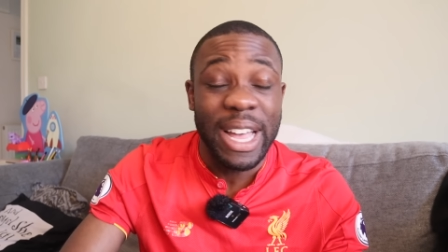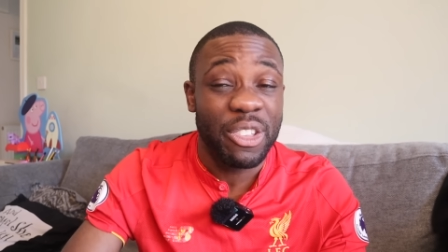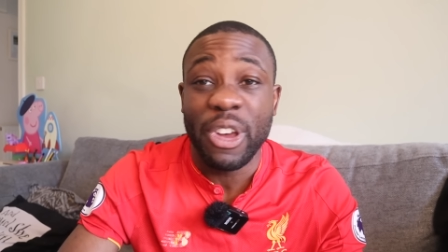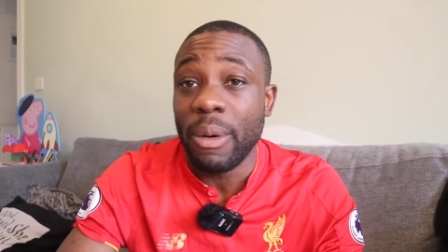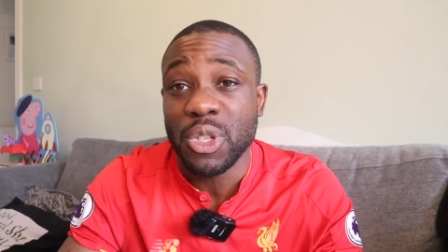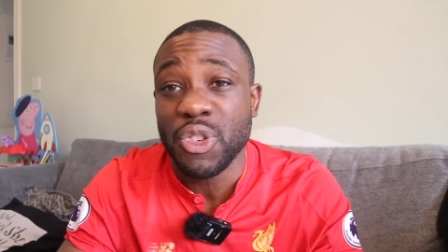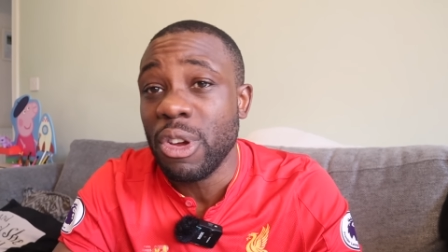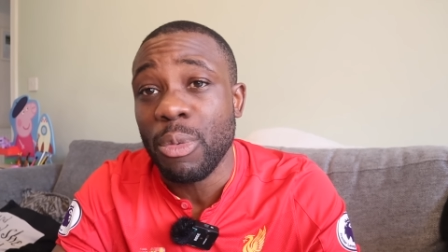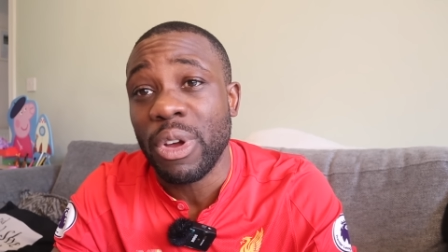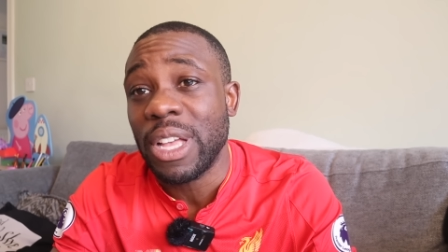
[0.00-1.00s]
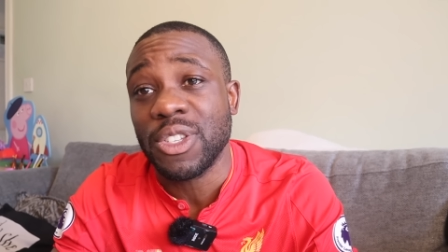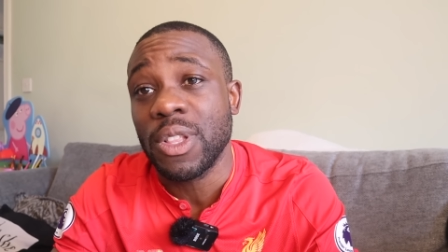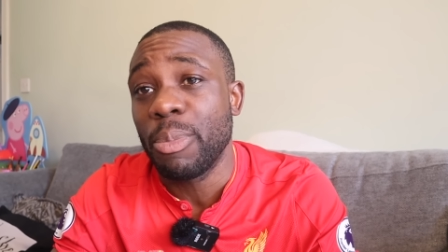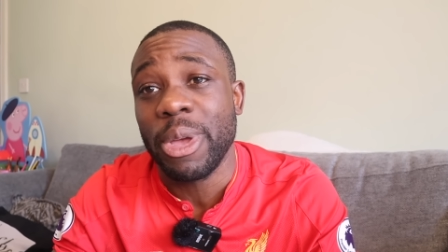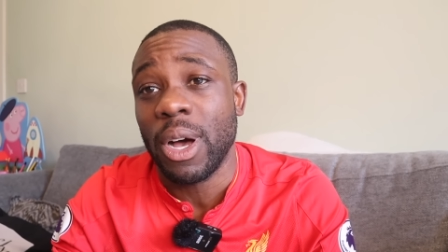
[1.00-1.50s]
that Gerrard screamer against
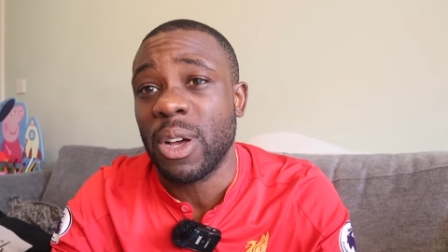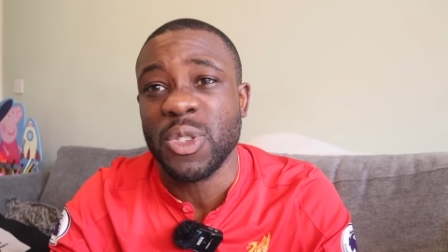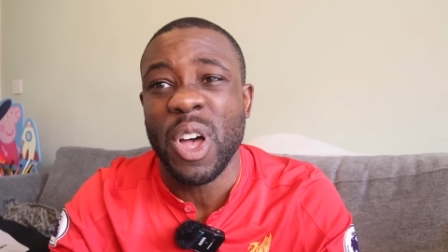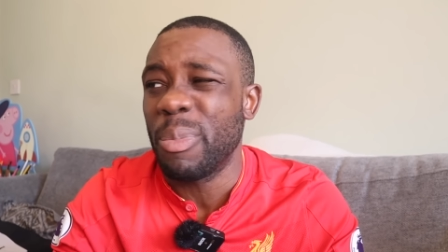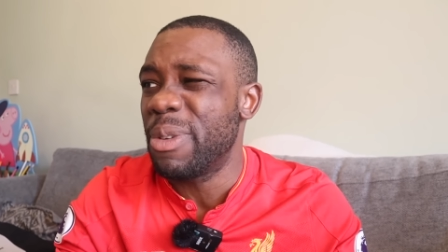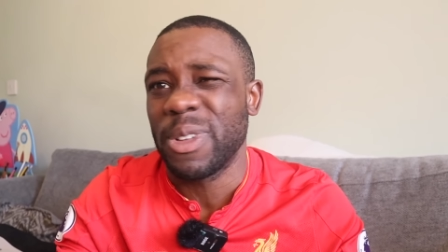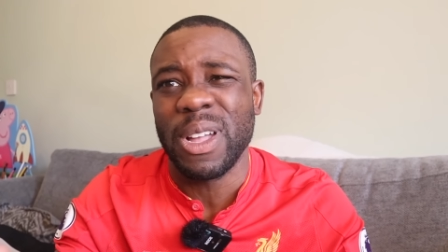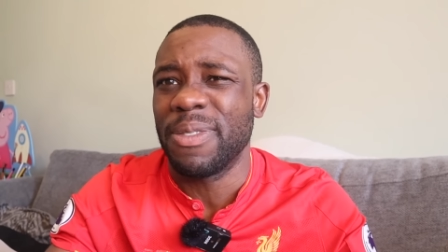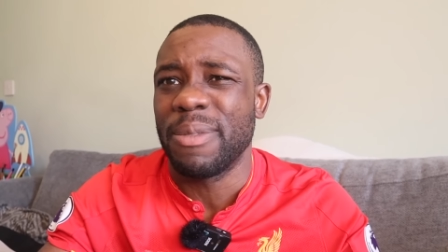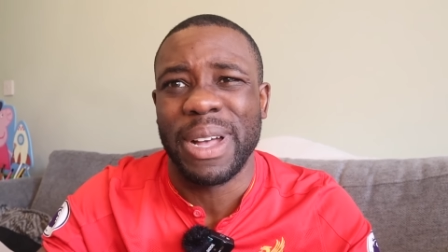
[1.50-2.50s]
Olympiacos can't be for nothing,